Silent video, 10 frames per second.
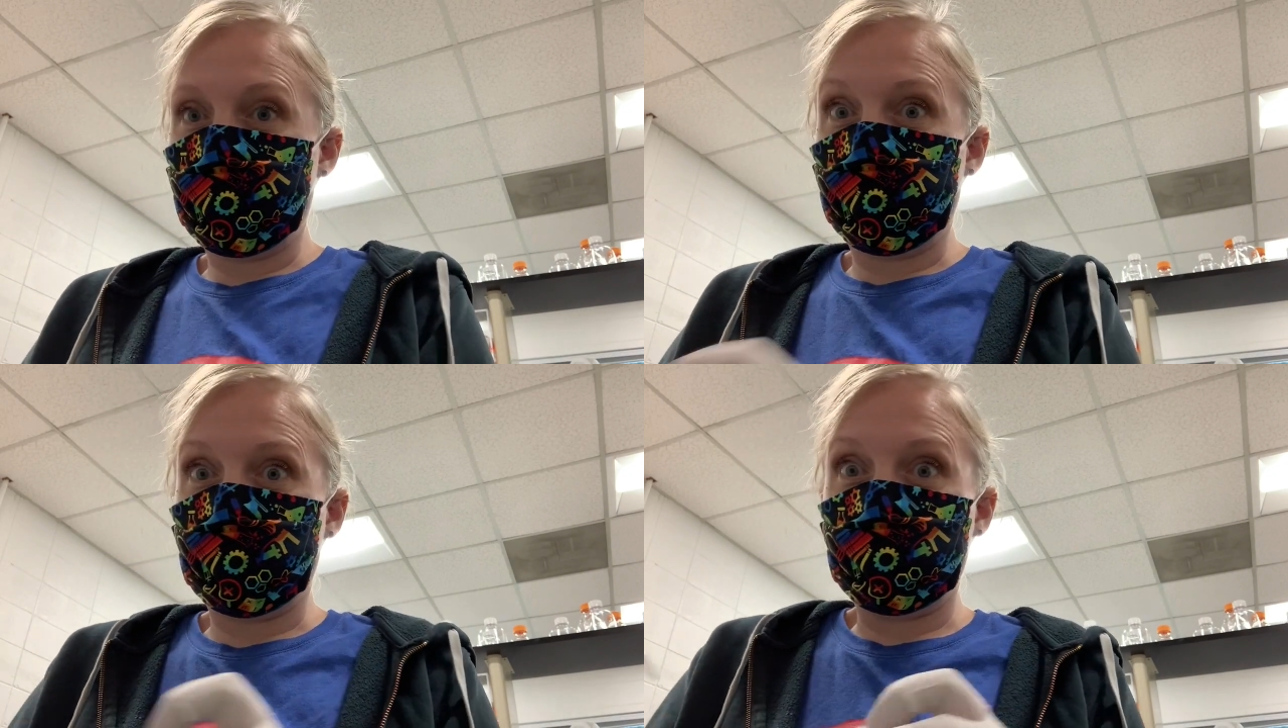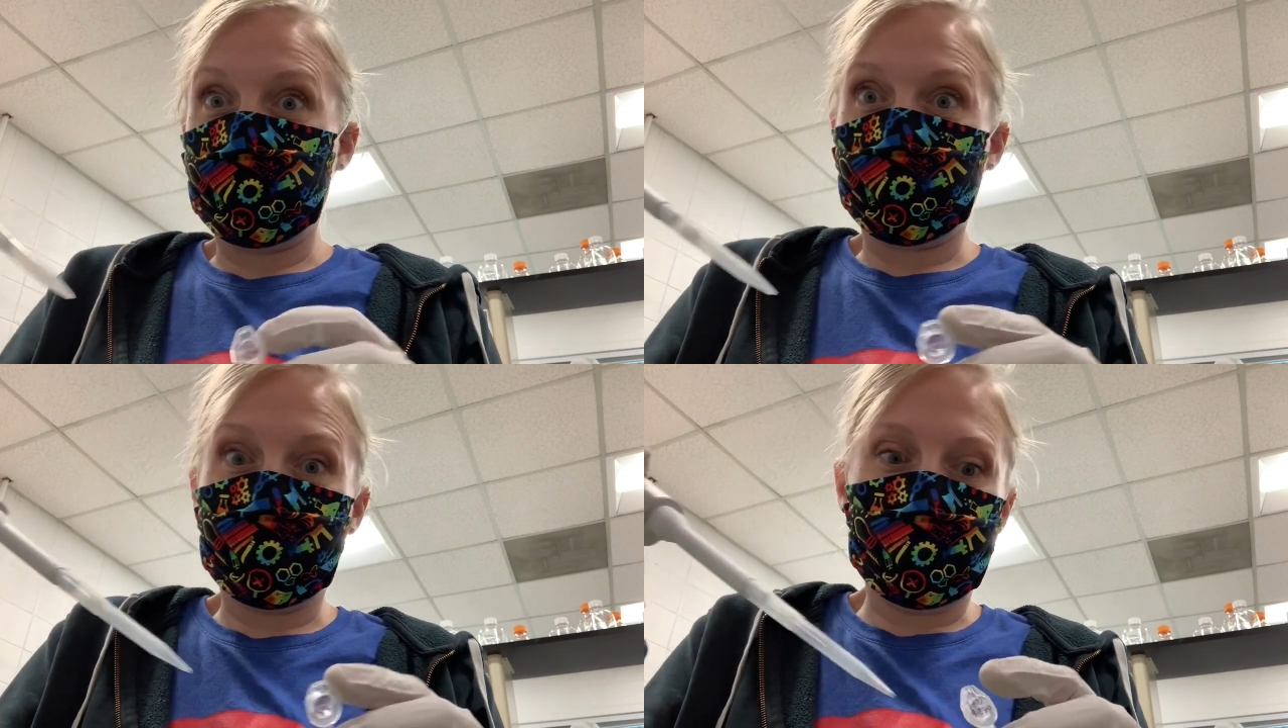pellet will be
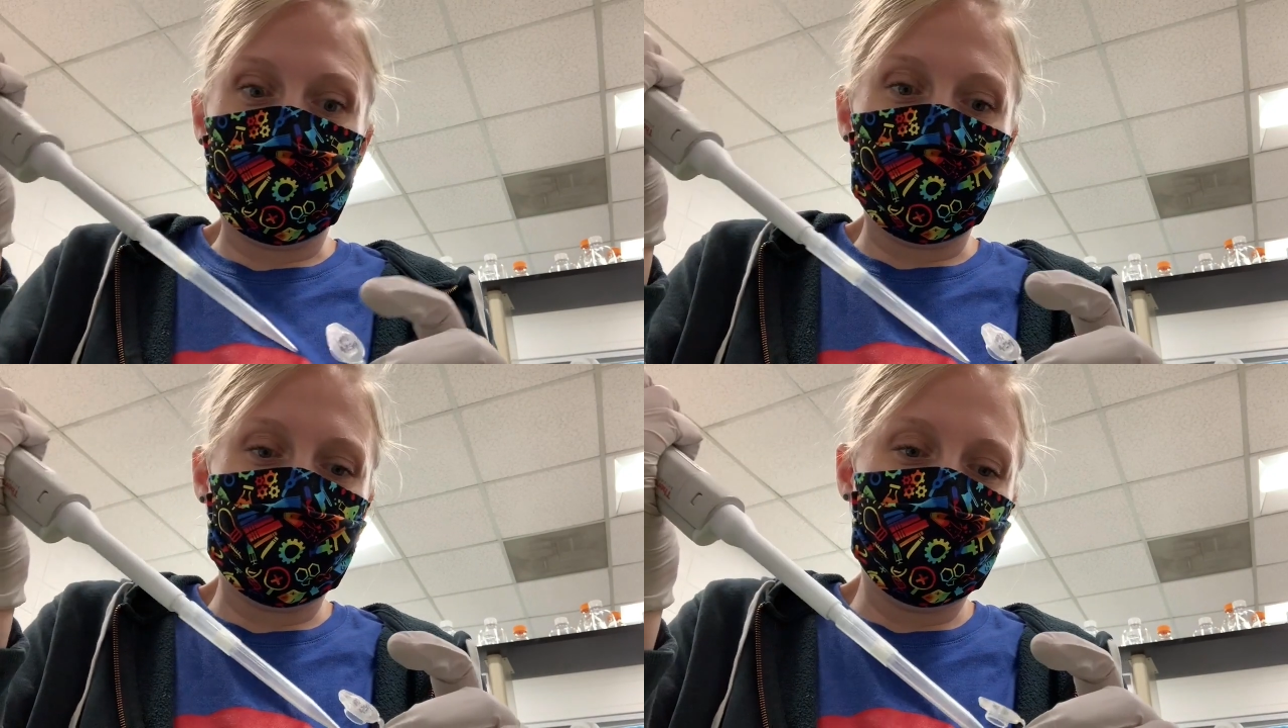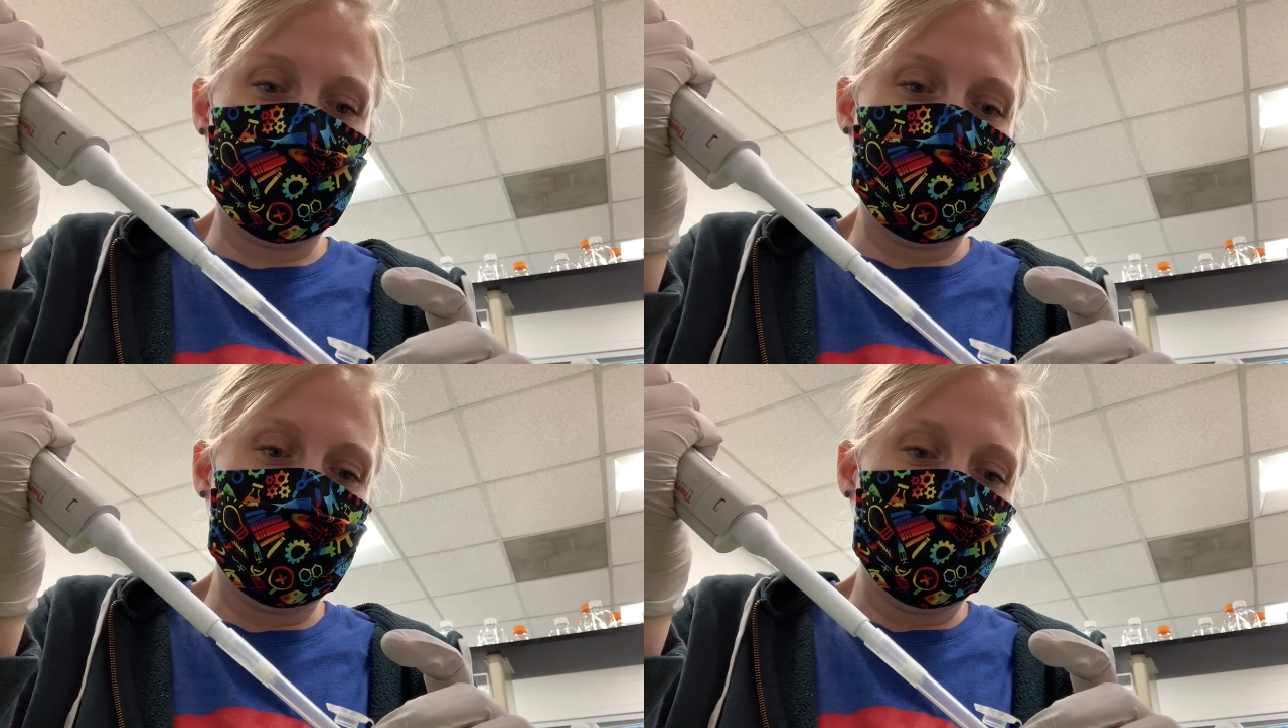really
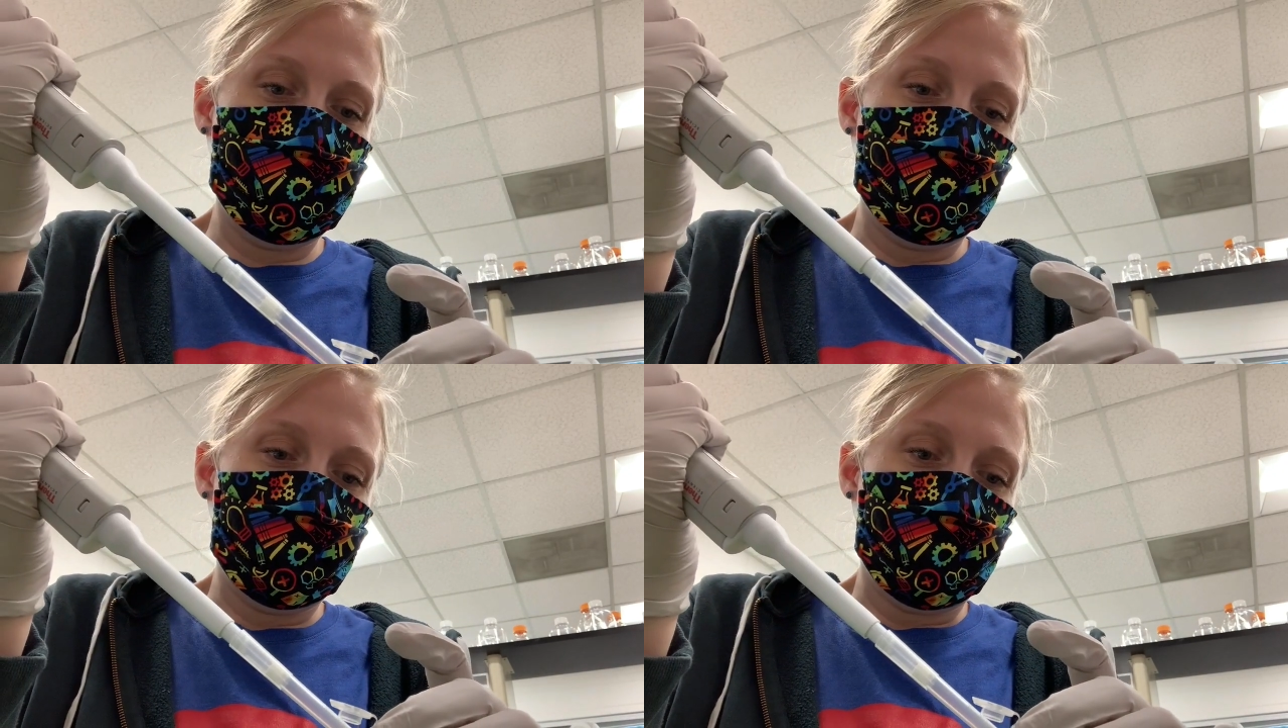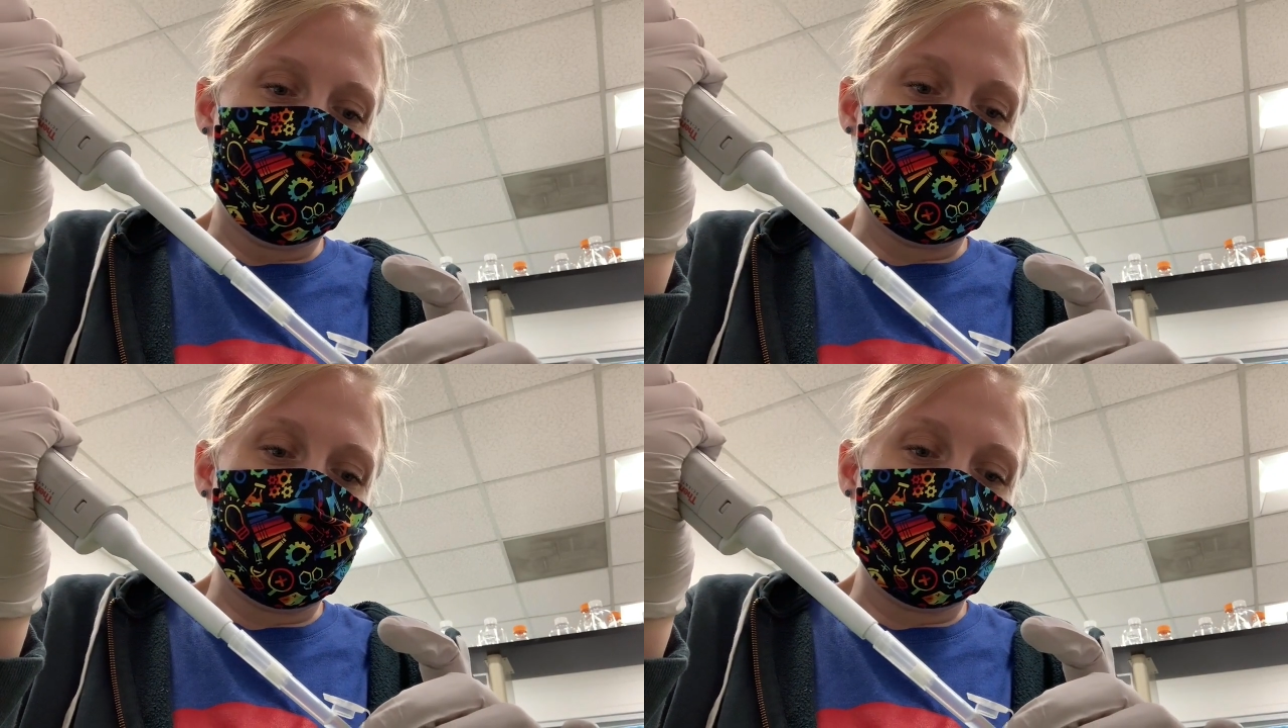
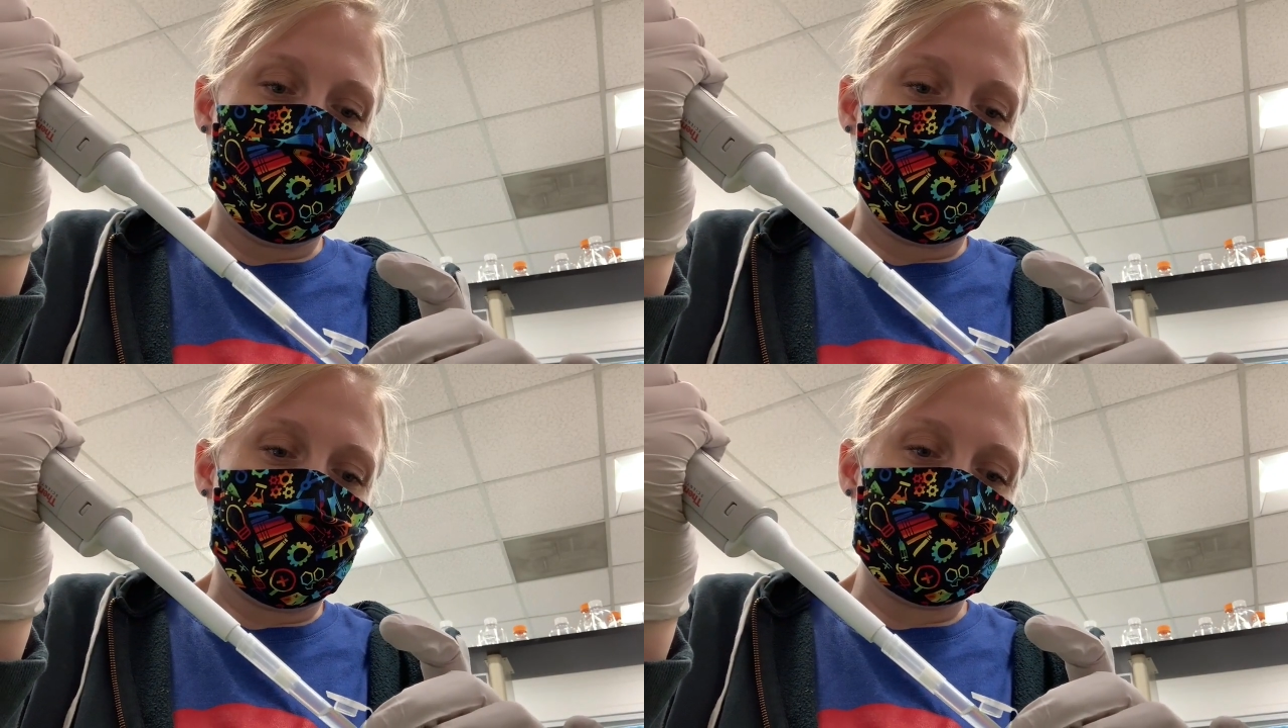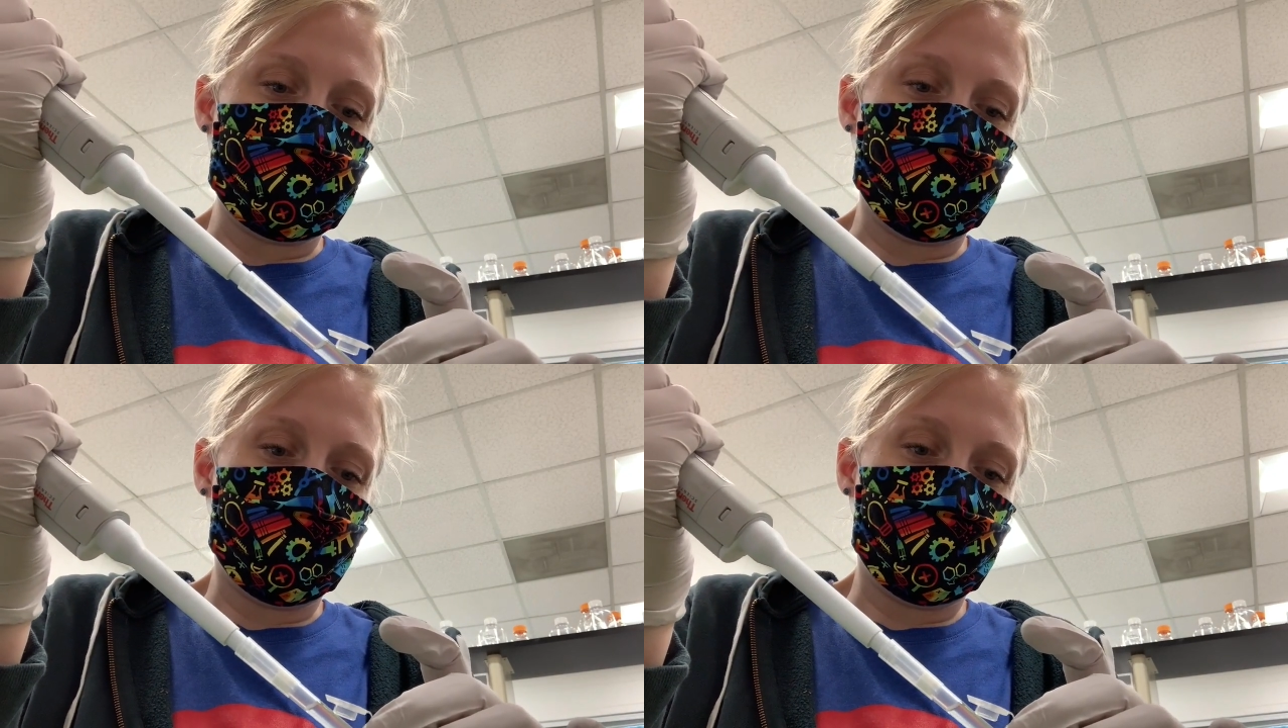big and
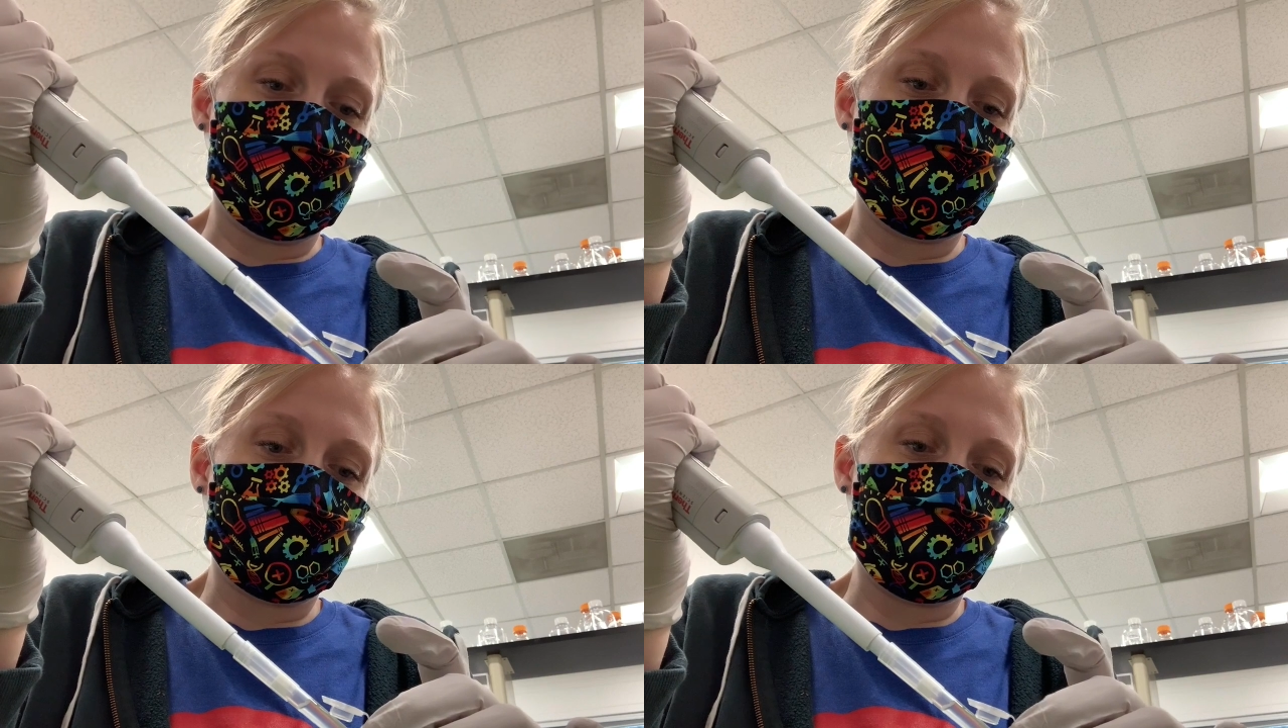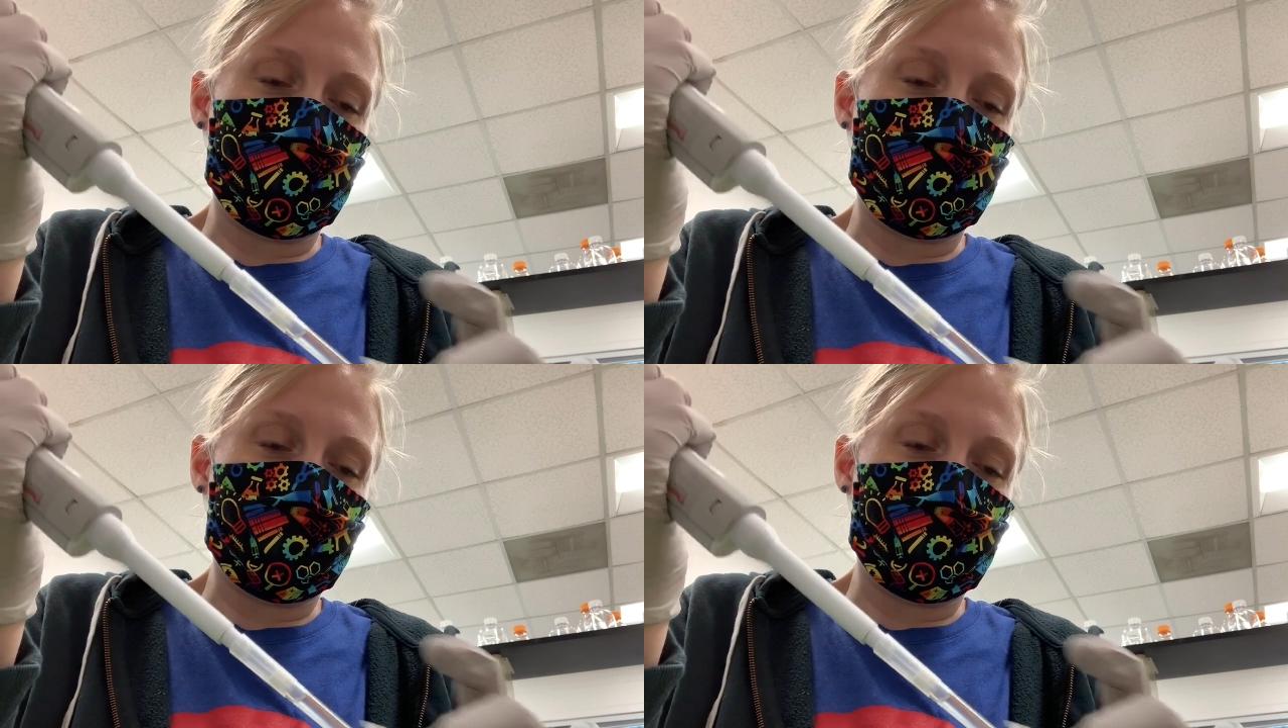impressive by